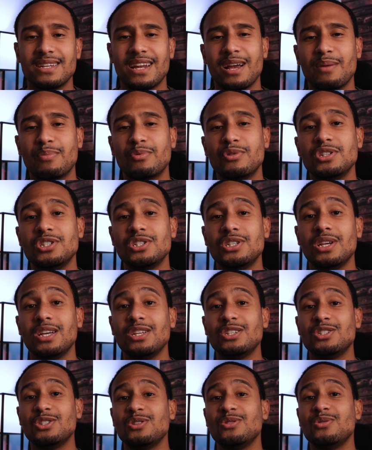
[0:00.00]
And I
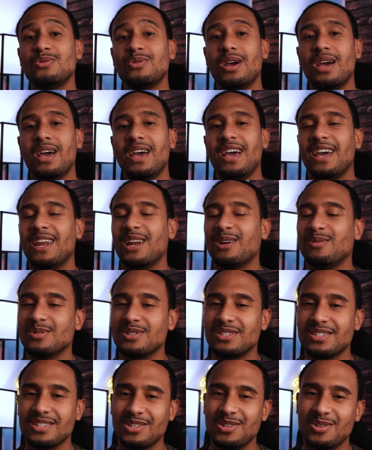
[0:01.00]
appreciate you, and I will
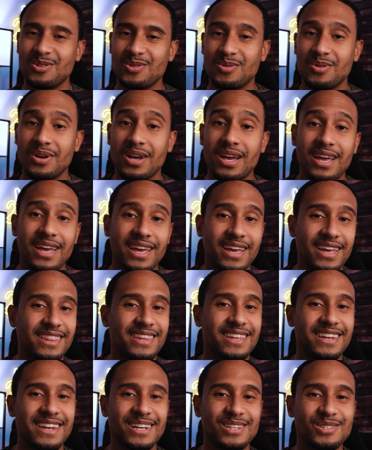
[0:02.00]
see you in
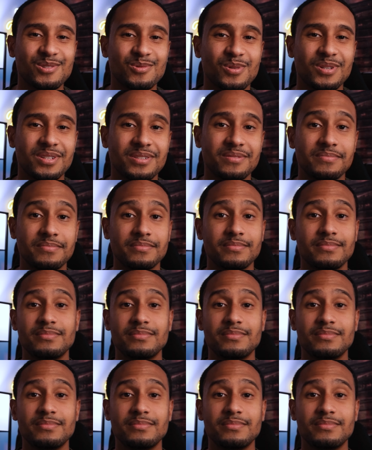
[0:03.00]
the next one.